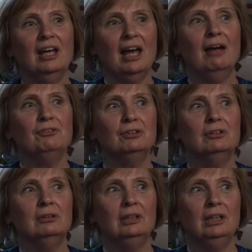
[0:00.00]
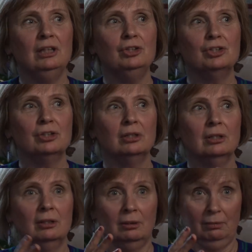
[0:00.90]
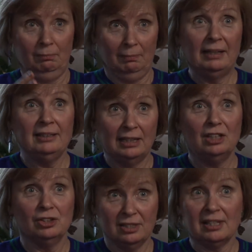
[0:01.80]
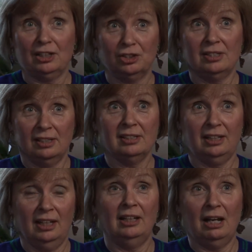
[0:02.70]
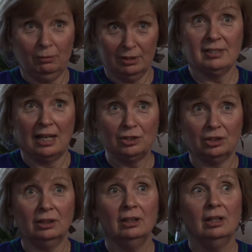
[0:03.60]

After each meditation session, six to eight hour session,